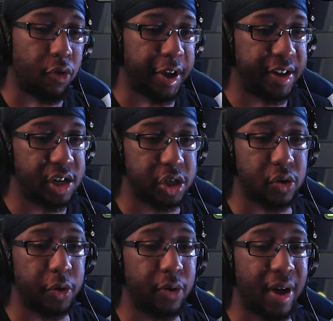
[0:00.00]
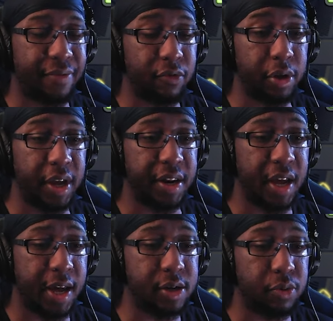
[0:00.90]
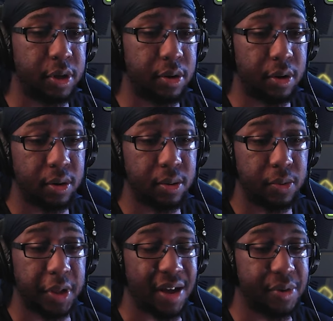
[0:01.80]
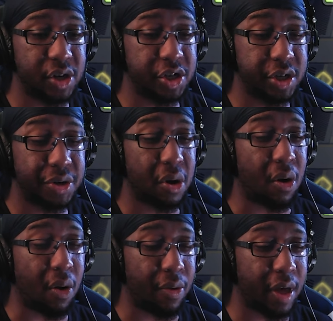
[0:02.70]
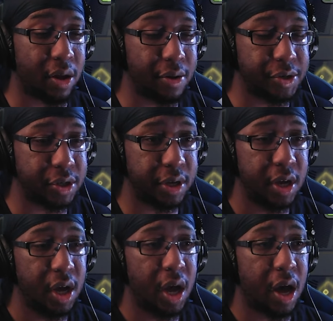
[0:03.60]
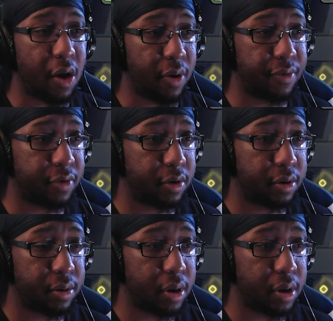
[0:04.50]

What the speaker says: range, so you don't have to really engage with the opposition all that closely. However,